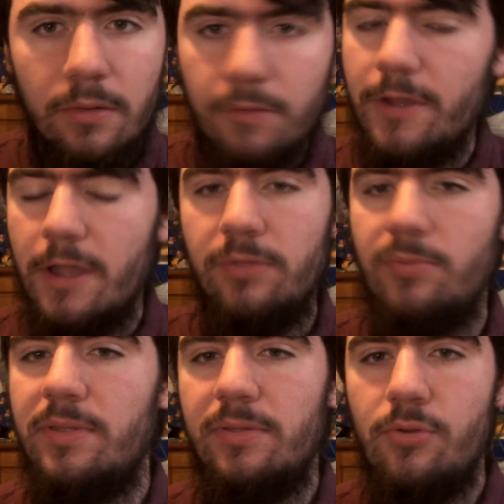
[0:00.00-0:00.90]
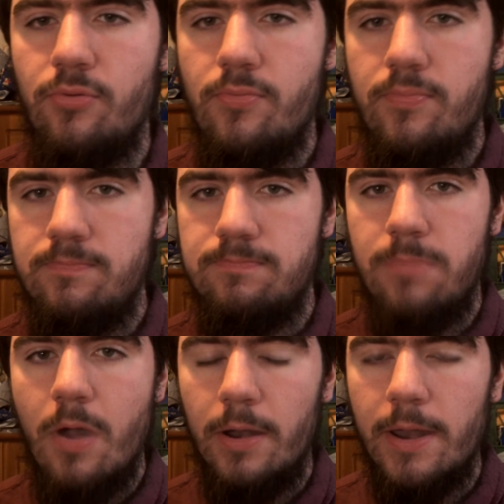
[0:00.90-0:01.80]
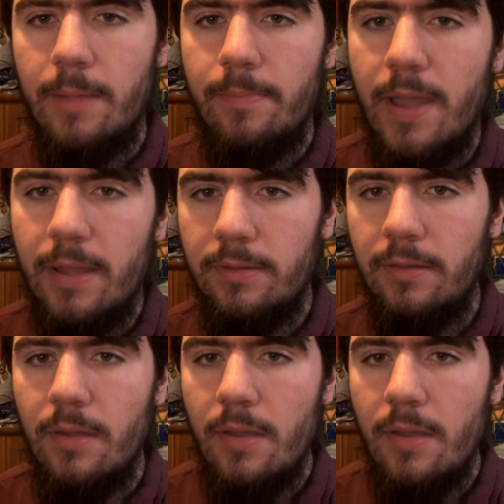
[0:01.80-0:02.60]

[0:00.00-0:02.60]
device with two contact pads.